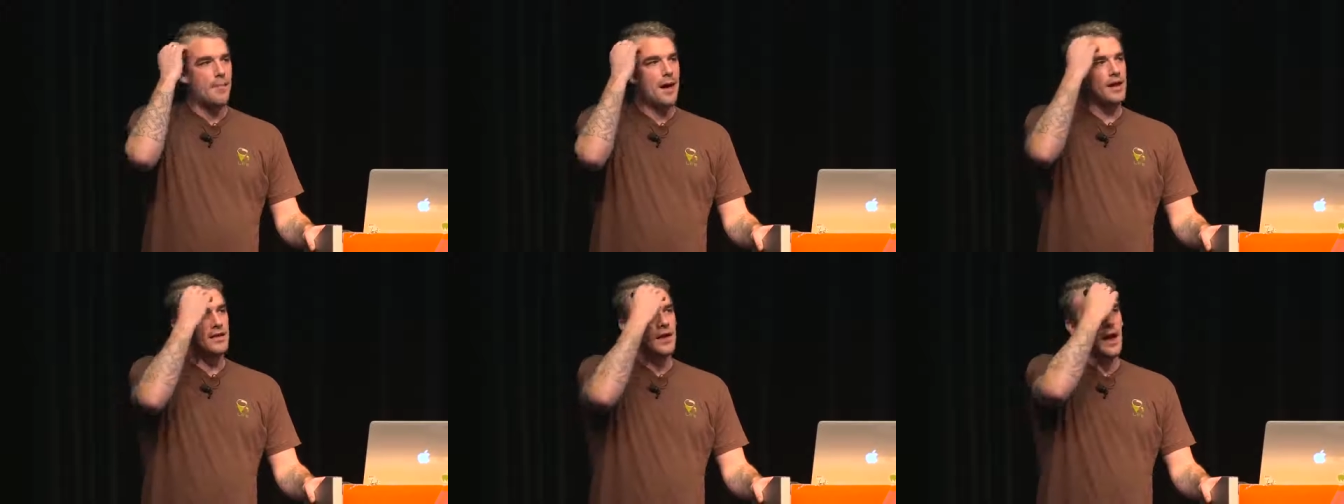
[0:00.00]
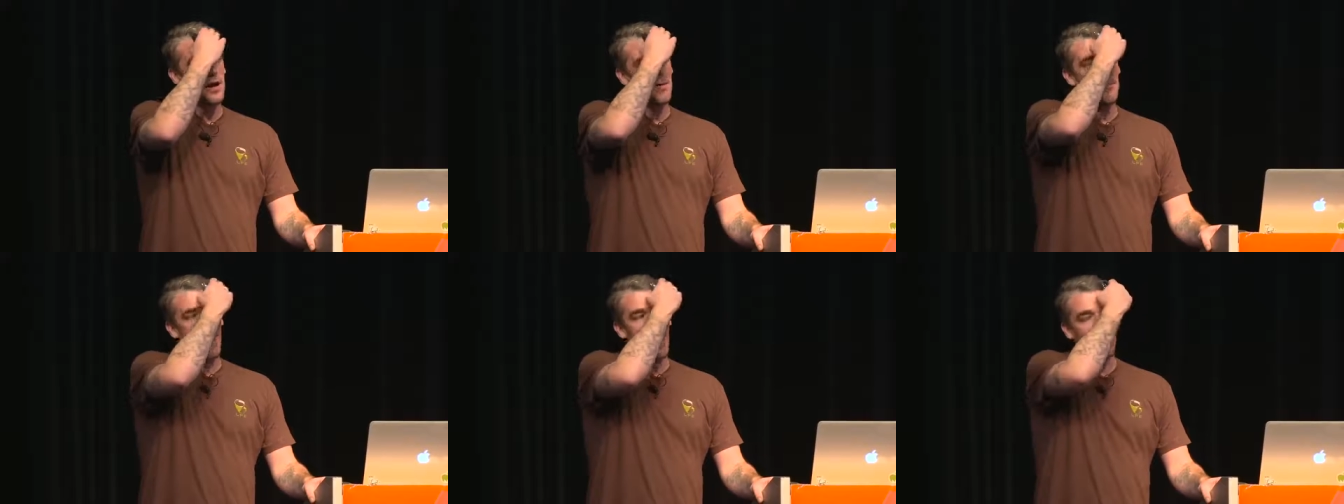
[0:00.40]
My
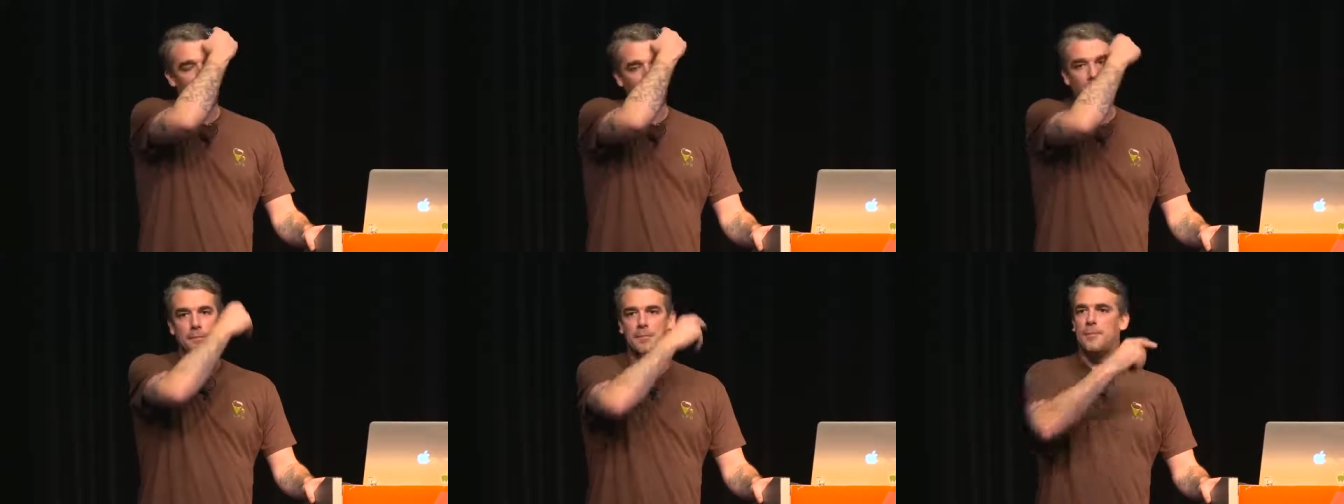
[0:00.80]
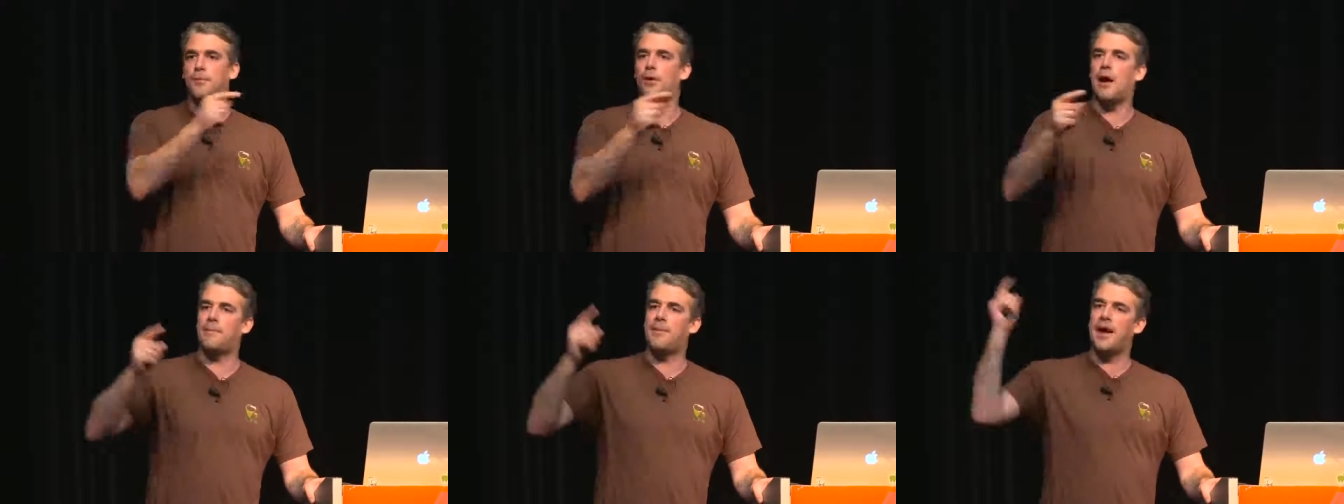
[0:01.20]
entire model can be
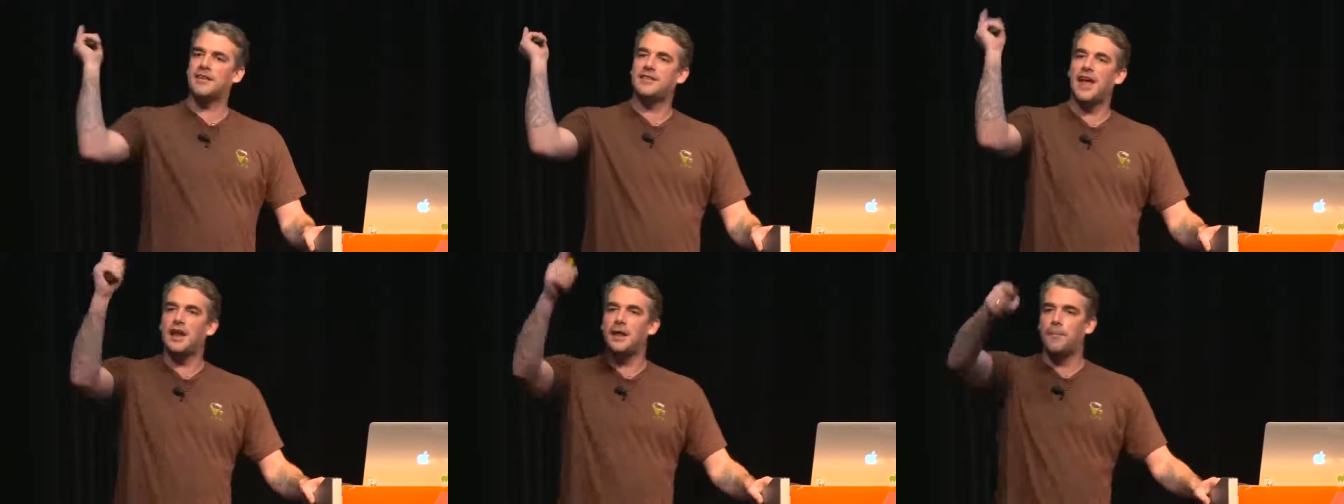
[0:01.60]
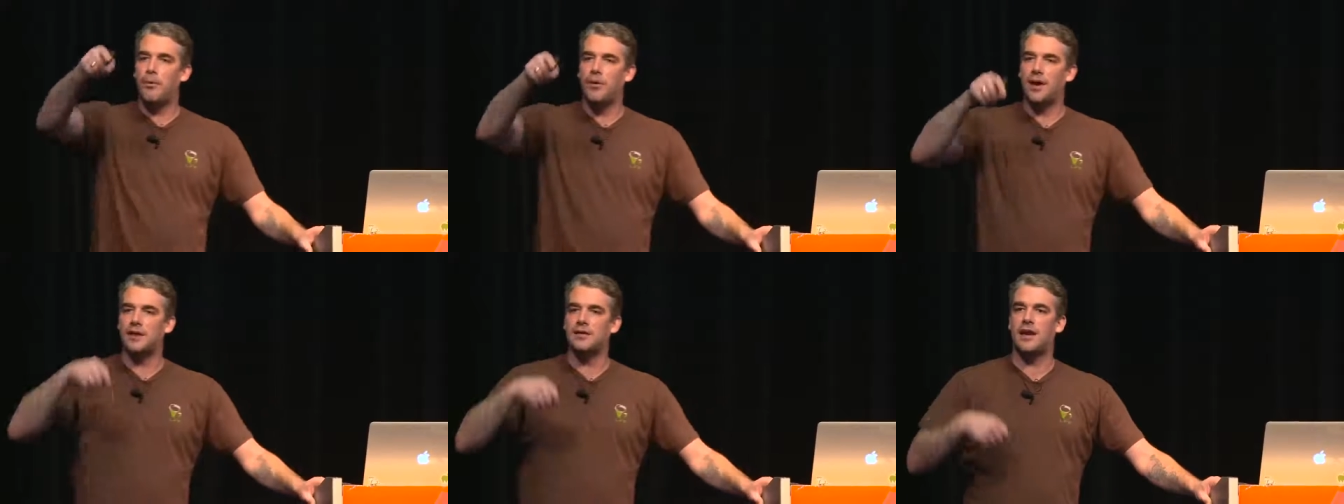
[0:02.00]
brought back to any
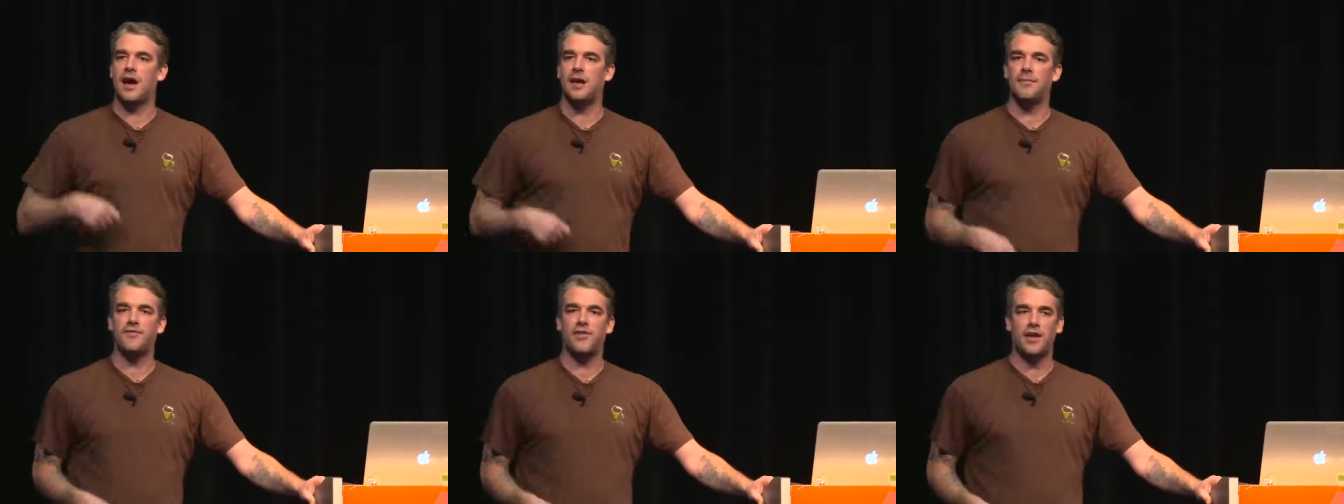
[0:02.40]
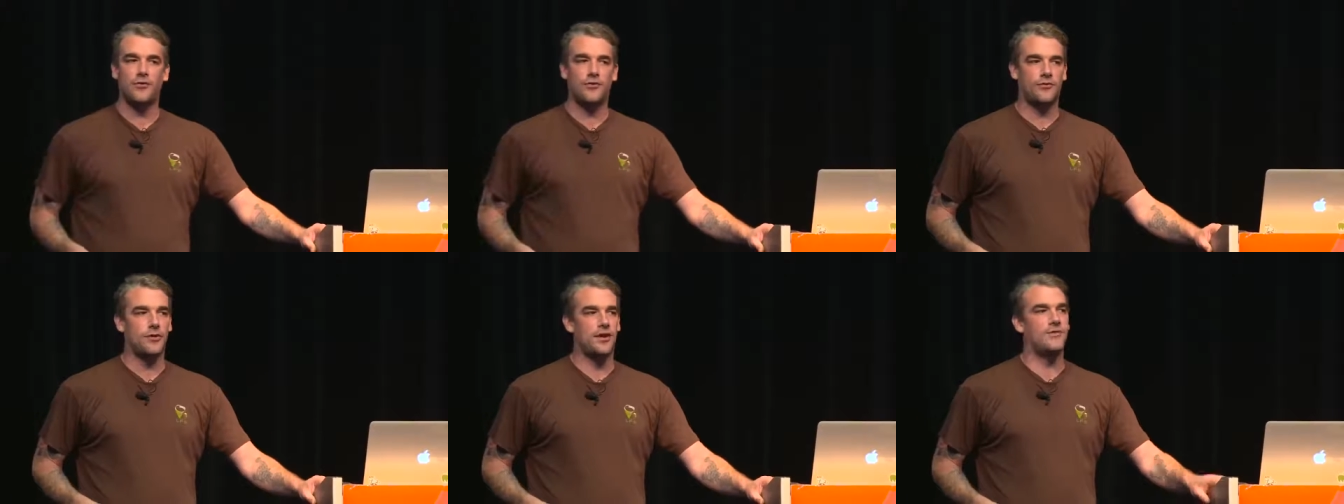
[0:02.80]
point in time of the
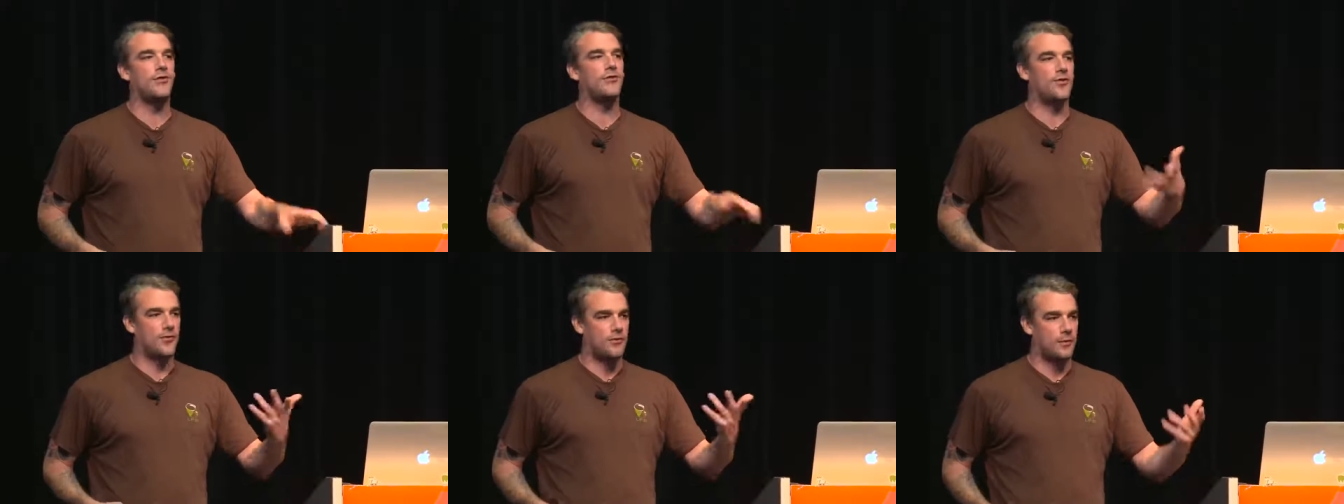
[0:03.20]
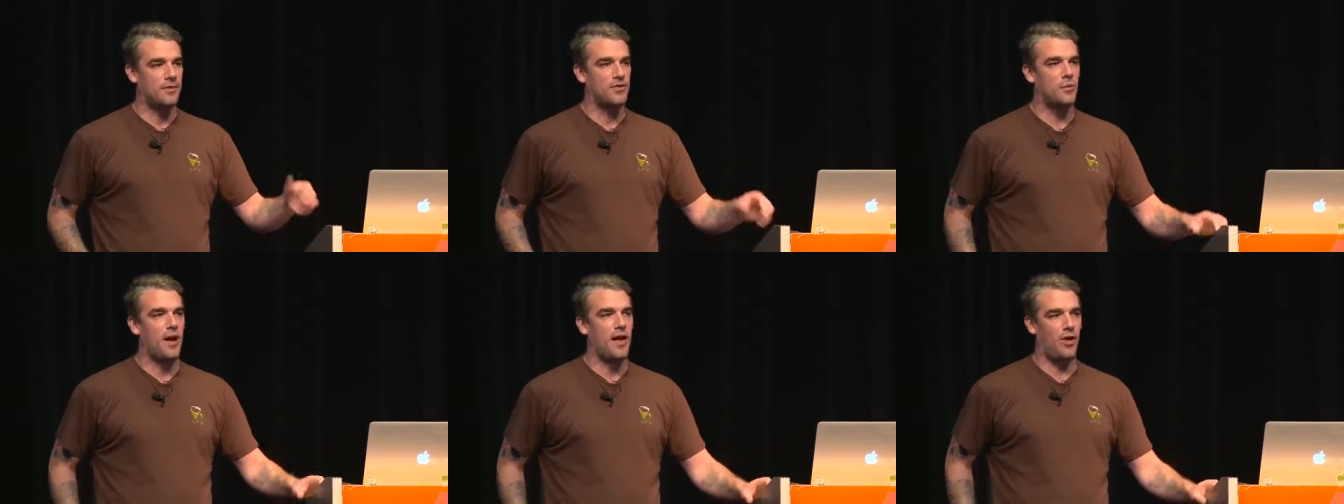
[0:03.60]
history of the
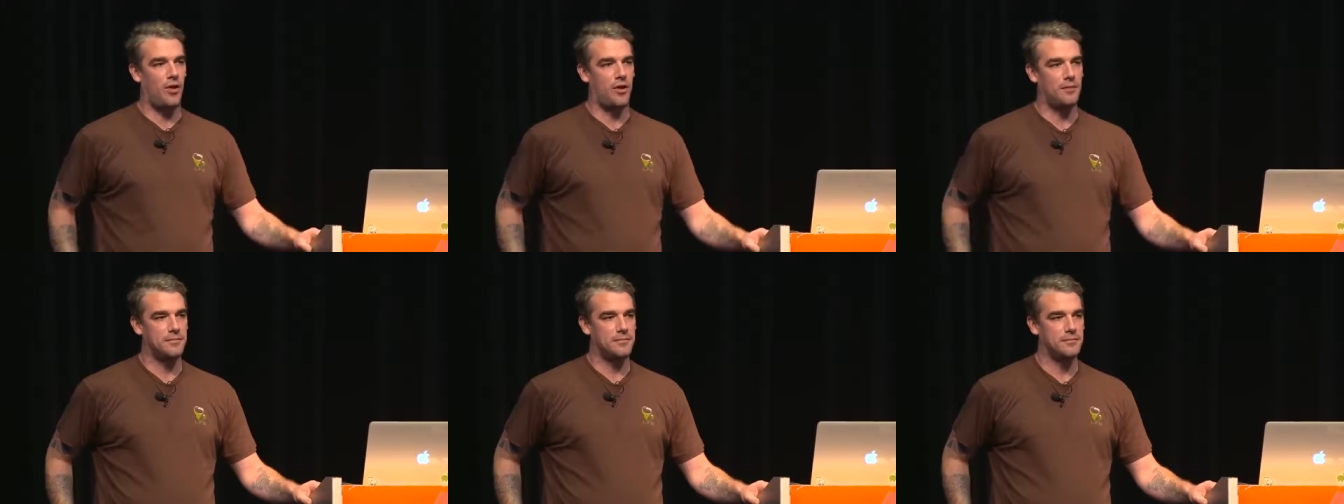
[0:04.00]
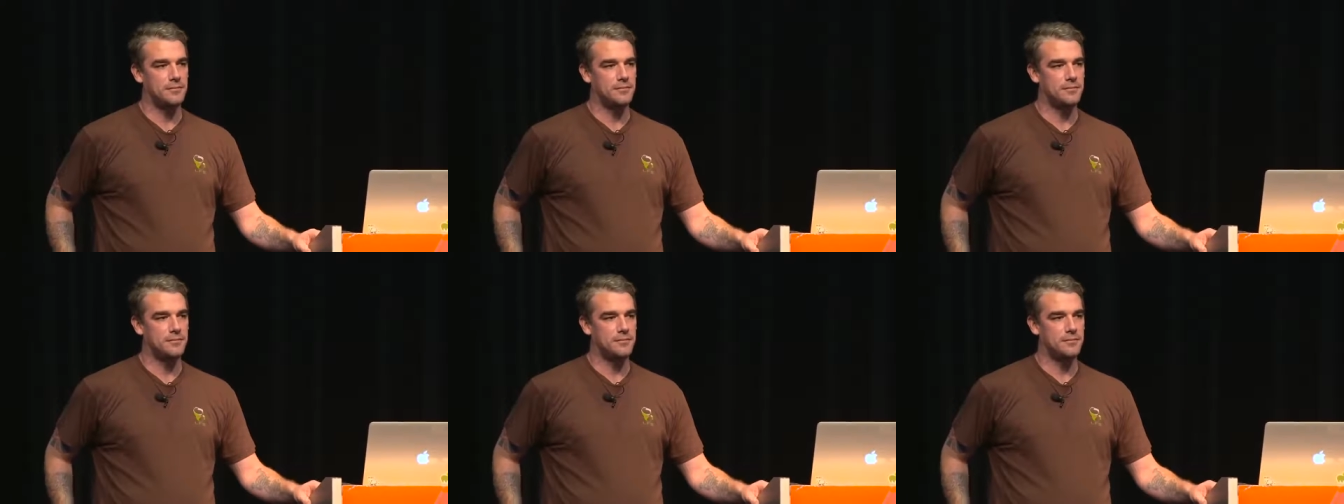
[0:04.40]
system as well.